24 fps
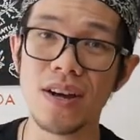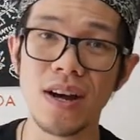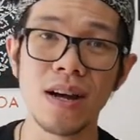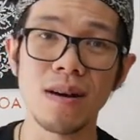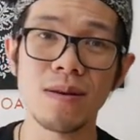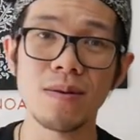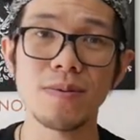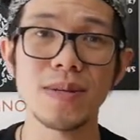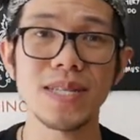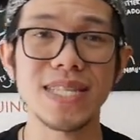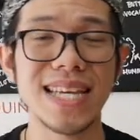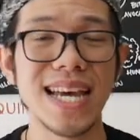
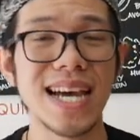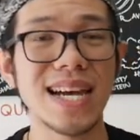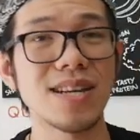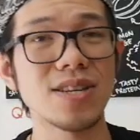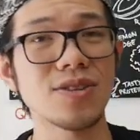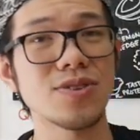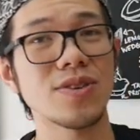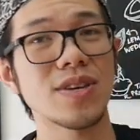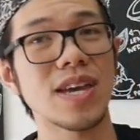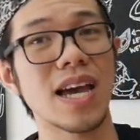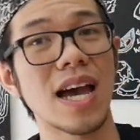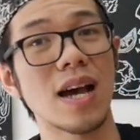I'm going to be
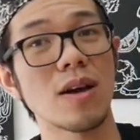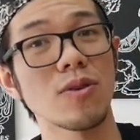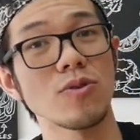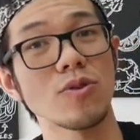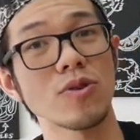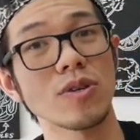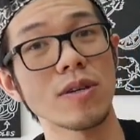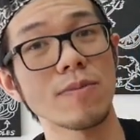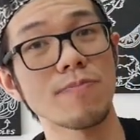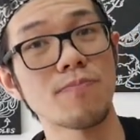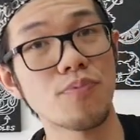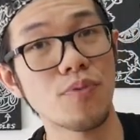telling you how you
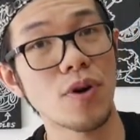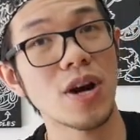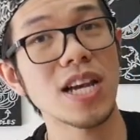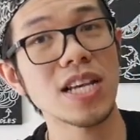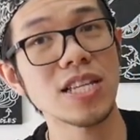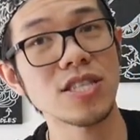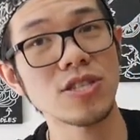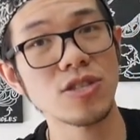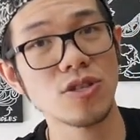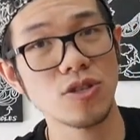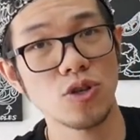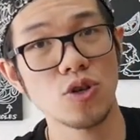could
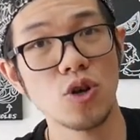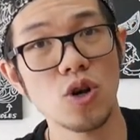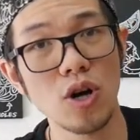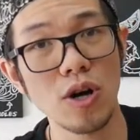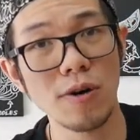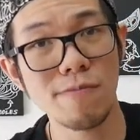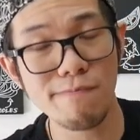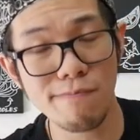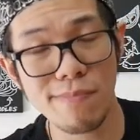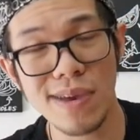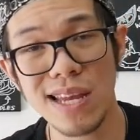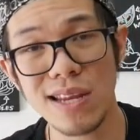price
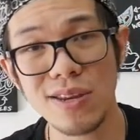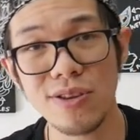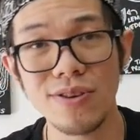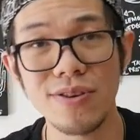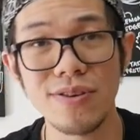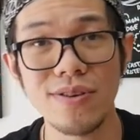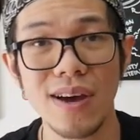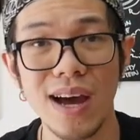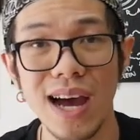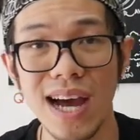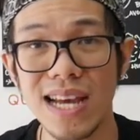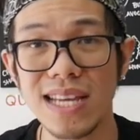your
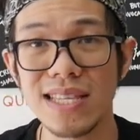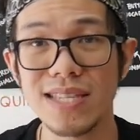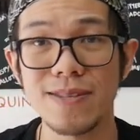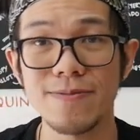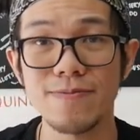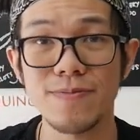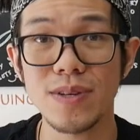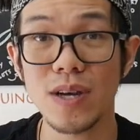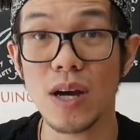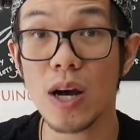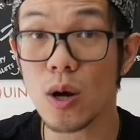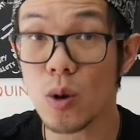menu
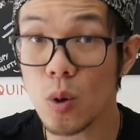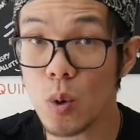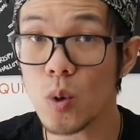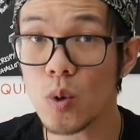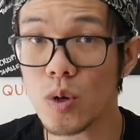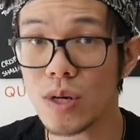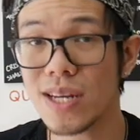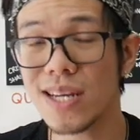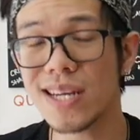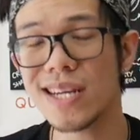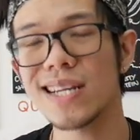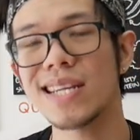items
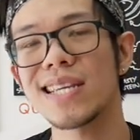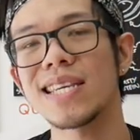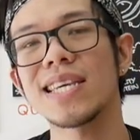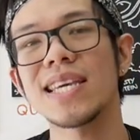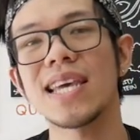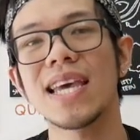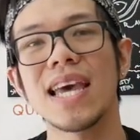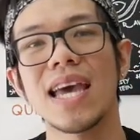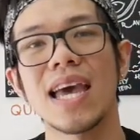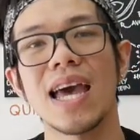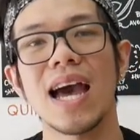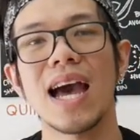accordingly